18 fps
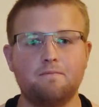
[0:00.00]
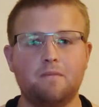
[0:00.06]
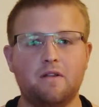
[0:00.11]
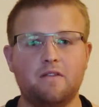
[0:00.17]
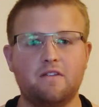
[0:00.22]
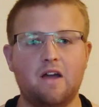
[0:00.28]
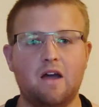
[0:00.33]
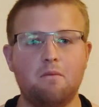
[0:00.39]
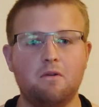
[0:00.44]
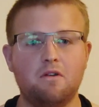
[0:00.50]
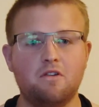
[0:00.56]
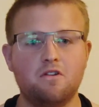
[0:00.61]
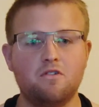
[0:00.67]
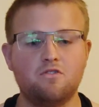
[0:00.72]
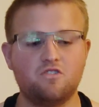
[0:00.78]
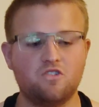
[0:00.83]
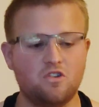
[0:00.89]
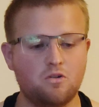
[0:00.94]
my time on
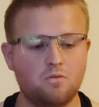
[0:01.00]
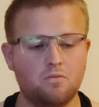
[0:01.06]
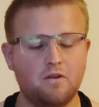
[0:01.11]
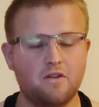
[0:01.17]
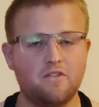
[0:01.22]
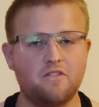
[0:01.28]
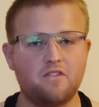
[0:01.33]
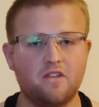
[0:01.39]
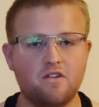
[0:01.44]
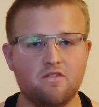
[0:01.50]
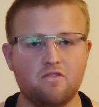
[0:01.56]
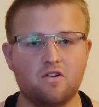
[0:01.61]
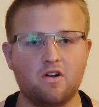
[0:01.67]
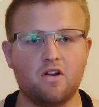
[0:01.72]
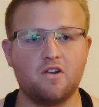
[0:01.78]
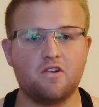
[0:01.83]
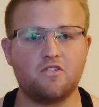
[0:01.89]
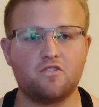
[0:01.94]
YouTube is that you've
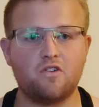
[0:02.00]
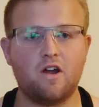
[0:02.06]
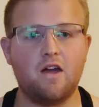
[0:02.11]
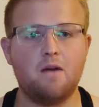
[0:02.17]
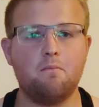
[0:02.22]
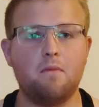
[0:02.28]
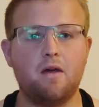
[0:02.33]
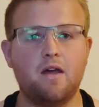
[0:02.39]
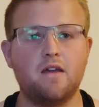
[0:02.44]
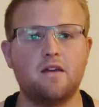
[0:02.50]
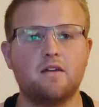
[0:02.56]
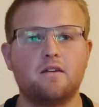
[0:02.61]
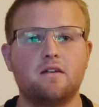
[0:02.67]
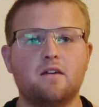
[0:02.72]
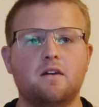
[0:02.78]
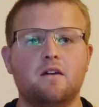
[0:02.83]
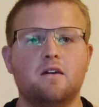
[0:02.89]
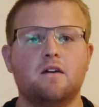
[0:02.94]
got to try and make